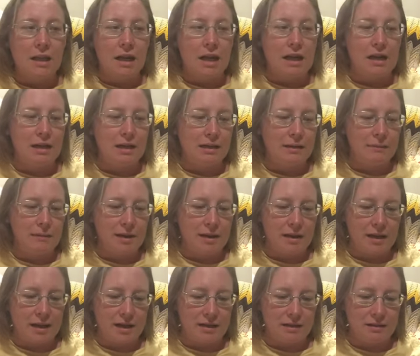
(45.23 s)
And
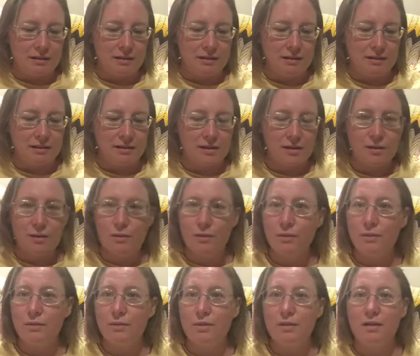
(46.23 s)
then
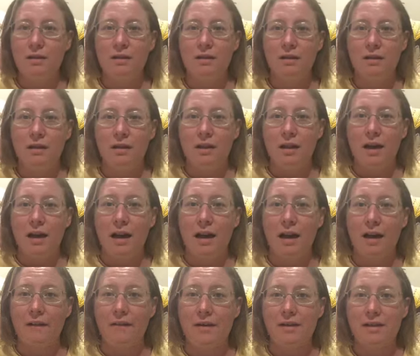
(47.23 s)
school,
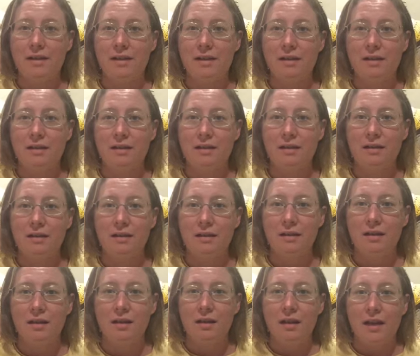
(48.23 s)
harvest,
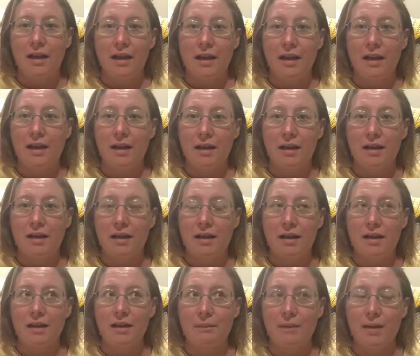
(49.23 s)

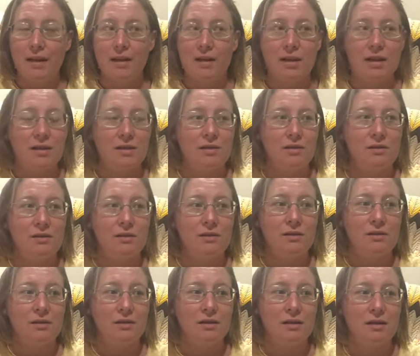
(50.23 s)
and then we got
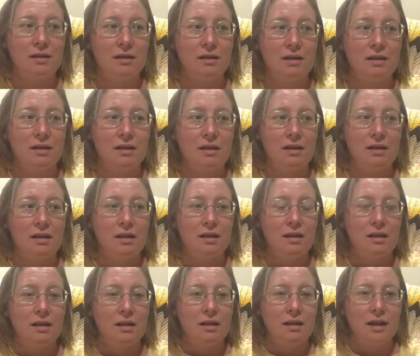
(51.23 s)
into,
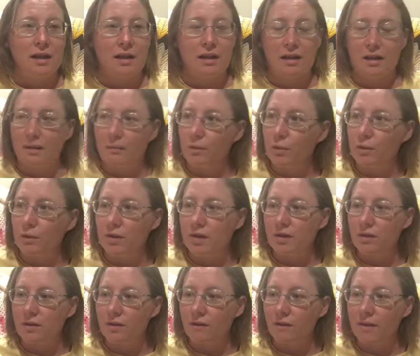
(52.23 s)
like, more
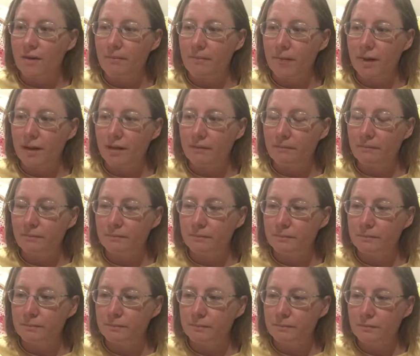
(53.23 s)
into November.
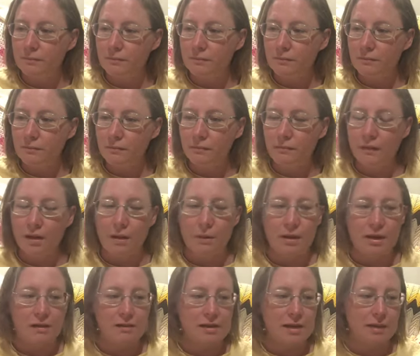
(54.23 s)
What
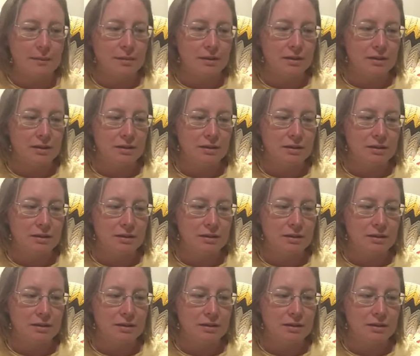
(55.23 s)
else happened?